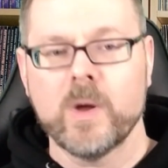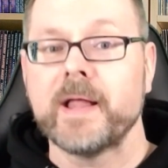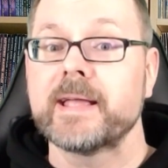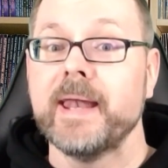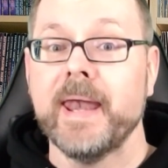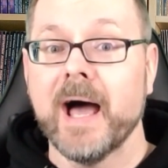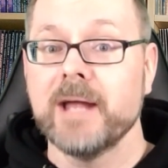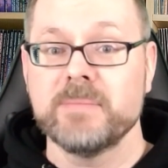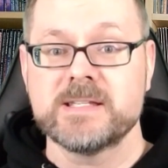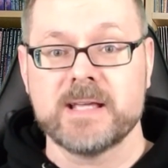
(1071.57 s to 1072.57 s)
Well, I
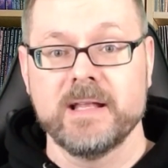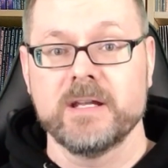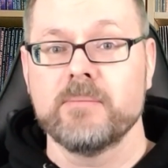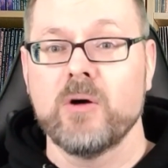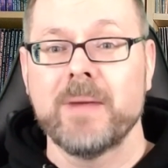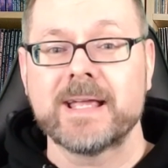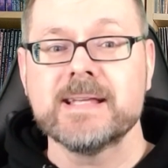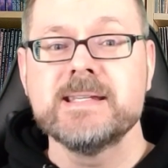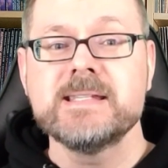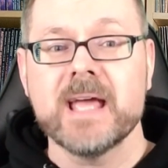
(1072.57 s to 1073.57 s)
cannot be silent about my
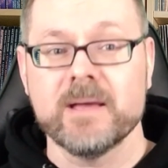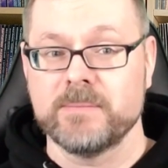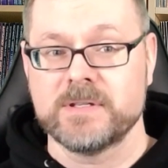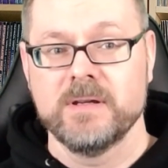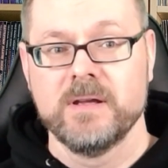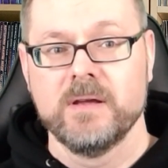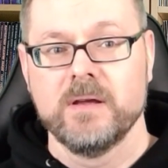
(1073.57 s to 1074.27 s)
contempt